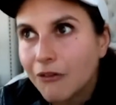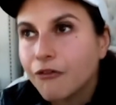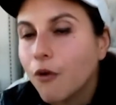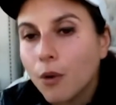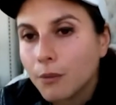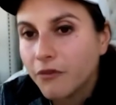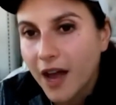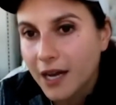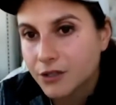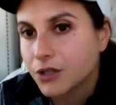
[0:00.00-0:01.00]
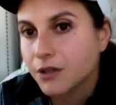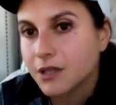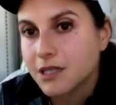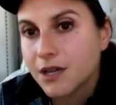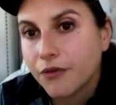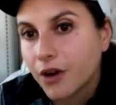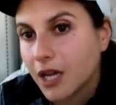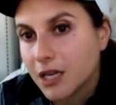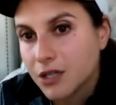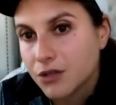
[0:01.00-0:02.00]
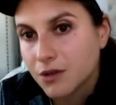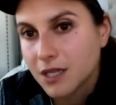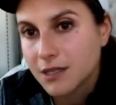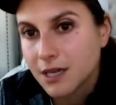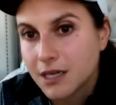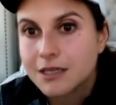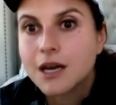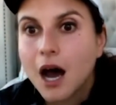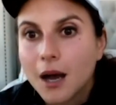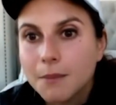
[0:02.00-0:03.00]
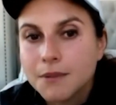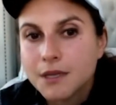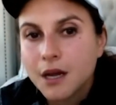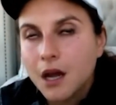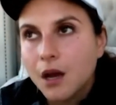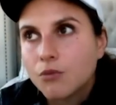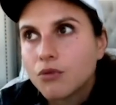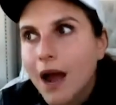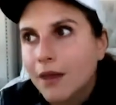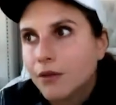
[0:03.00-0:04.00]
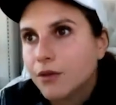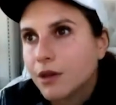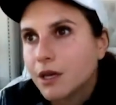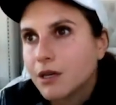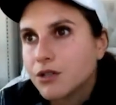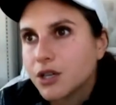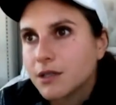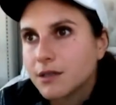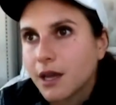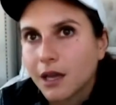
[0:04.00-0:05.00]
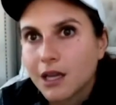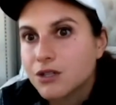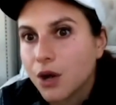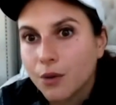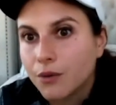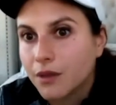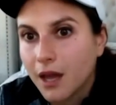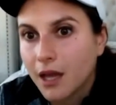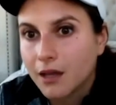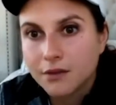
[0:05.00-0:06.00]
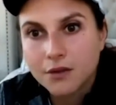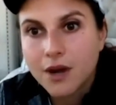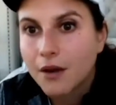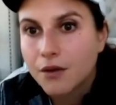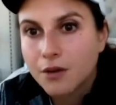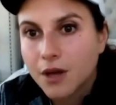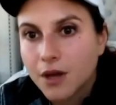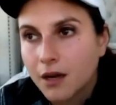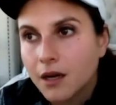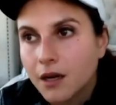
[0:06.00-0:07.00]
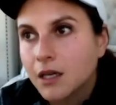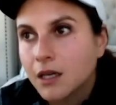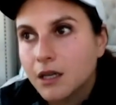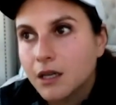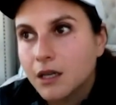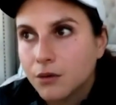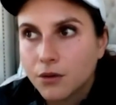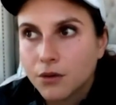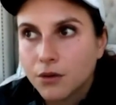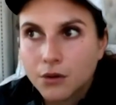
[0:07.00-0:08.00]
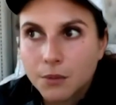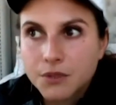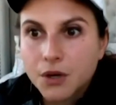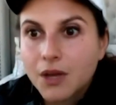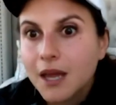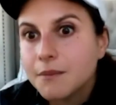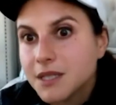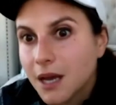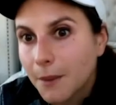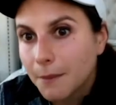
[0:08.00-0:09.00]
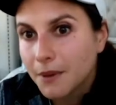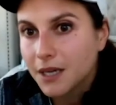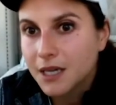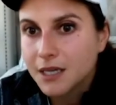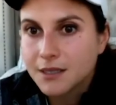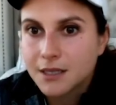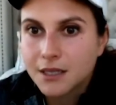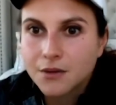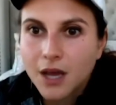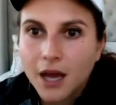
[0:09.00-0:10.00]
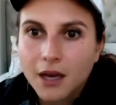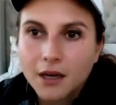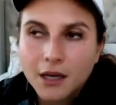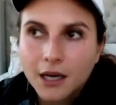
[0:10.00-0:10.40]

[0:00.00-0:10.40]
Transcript: a form factor that different industries can adopt rather than just like its own thing. So now you get, you know, crypto games companies and you get